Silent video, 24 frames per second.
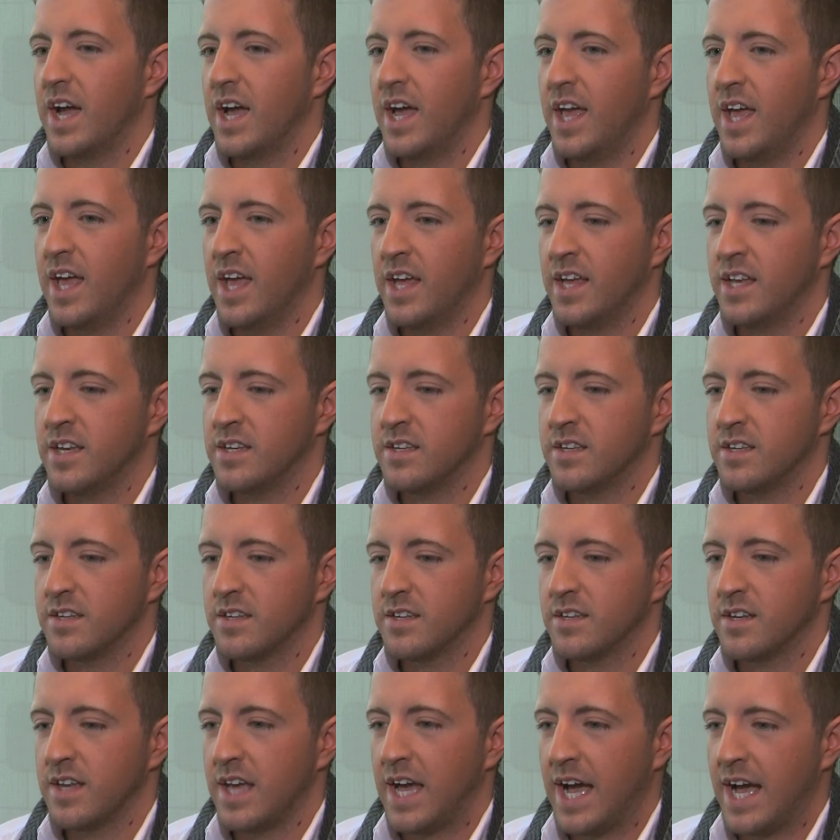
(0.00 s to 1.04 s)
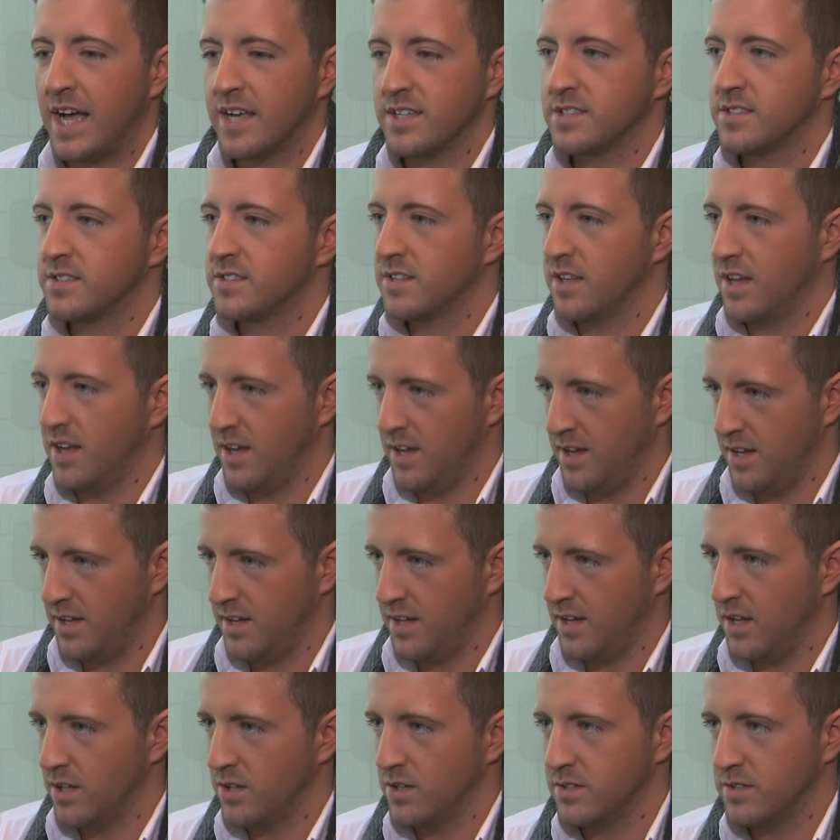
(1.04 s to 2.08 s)
and asked uh,
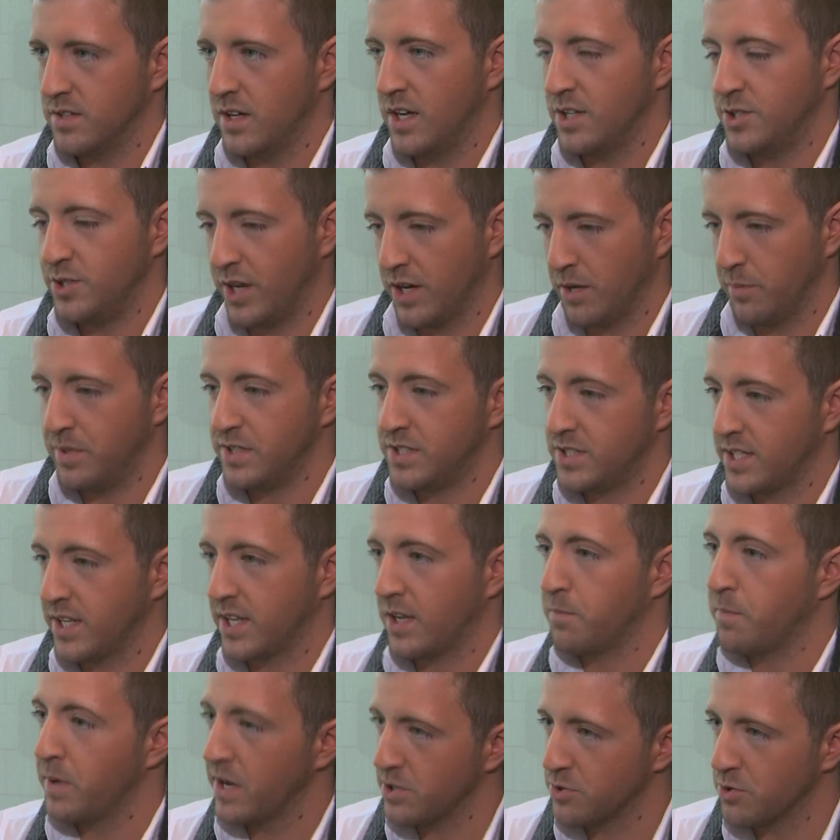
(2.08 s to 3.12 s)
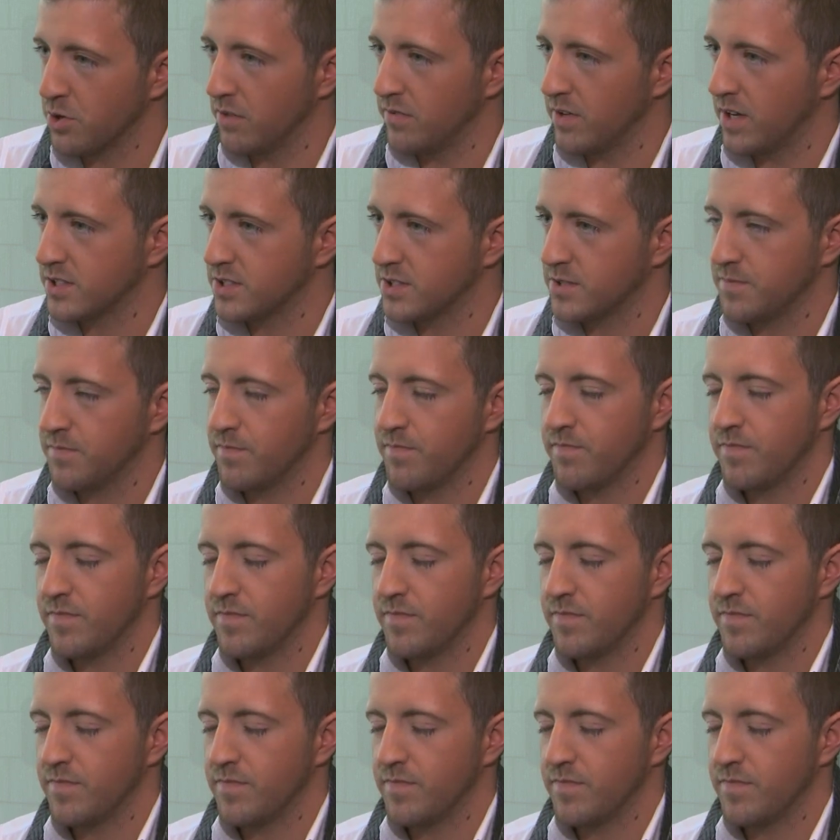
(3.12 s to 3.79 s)
a, a gentleman to take a picture of us,